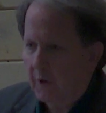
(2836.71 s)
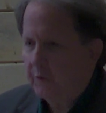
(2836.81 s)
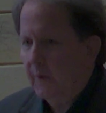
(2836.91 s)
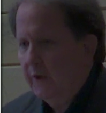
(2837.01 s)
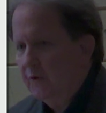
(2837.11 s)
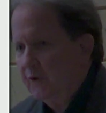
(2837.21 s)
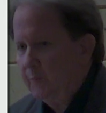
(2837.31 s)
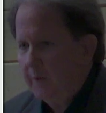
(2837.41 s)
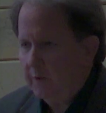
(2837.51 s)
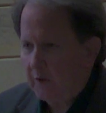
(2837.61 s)
Mark Twain exists,
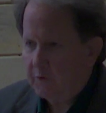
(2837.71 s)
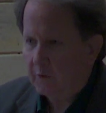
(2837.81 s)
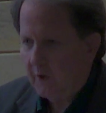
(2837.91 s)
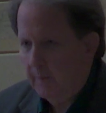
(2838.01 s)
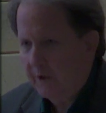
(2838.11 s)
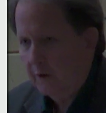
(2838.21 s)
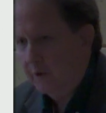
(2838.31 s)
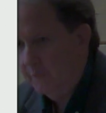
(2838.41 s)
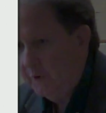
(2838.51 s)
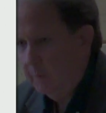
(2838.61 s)
but he doesn't. Tom and Huck
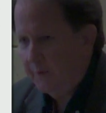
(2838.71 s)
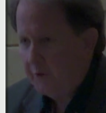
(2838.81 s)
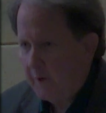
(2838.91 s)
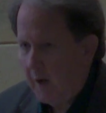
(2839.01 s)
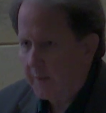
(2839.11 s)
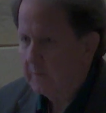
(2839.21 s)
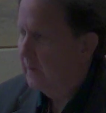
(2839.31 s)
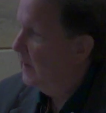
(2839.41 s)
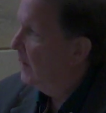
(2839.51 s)
are real, but they're not.